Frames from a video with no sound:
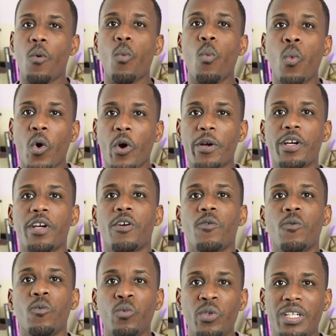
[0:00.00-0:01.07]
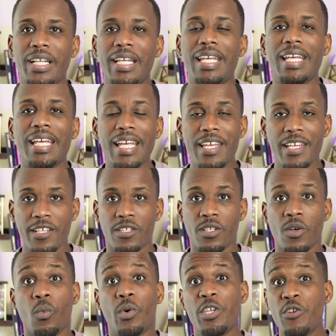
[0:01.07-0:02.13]
work really is
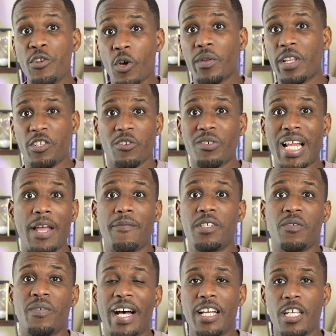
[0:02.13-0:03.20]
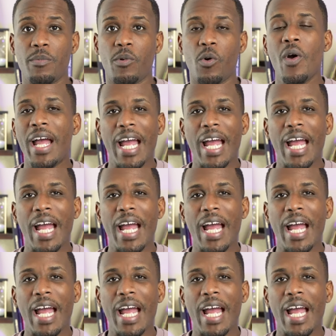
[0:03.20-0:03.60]
when you know that your life is valuable.